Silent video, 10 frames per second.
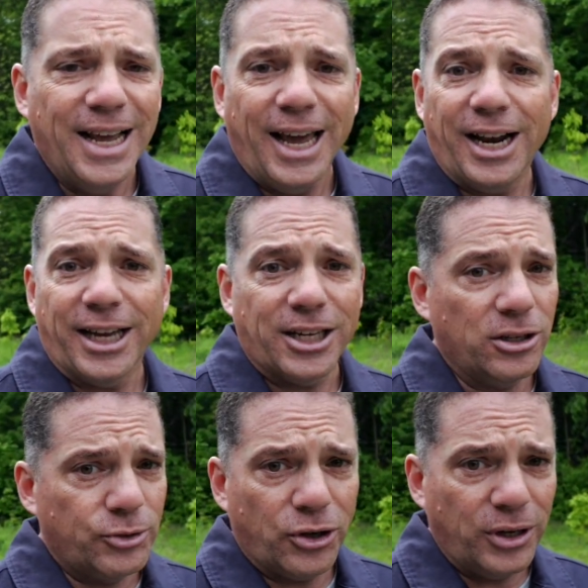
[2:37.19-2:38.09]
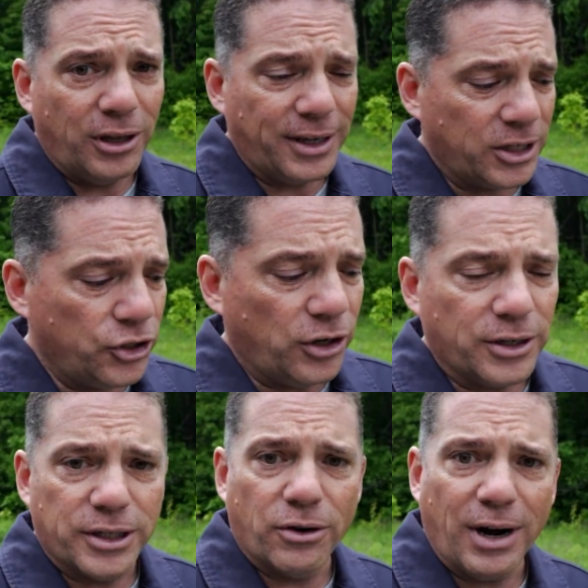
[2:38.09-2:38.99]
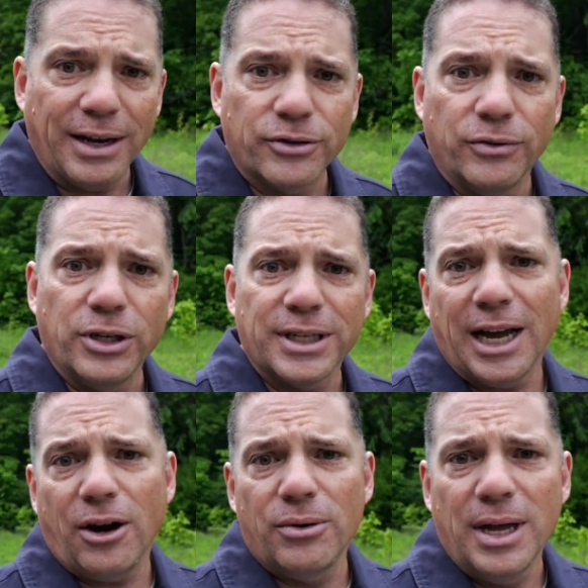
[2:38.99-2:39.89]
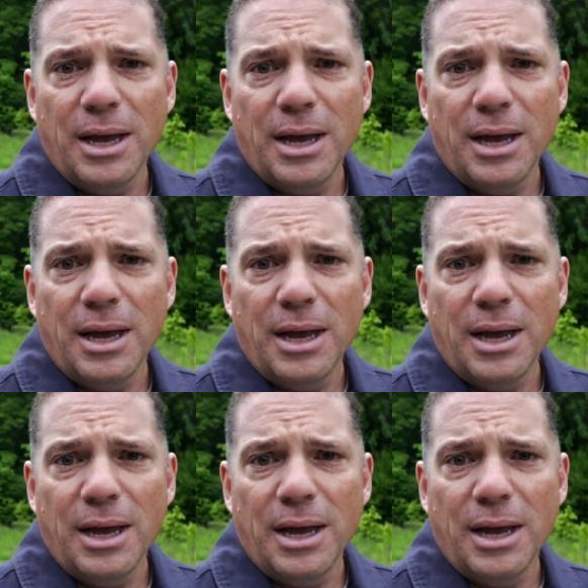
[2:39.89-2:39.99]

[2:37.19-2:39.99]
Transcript: And I can show you lots of charts and graphs over just how